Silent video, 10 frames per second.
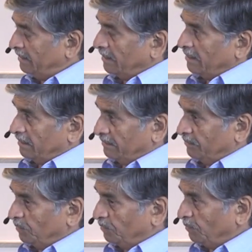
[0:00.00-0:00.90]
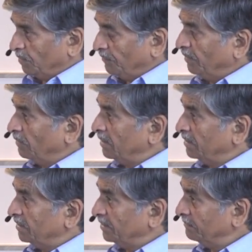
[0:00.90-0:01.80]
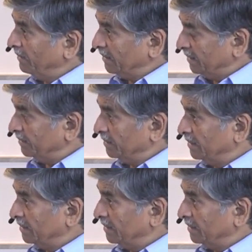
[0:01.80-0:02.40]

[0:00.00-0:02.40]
there are what we call sebaceous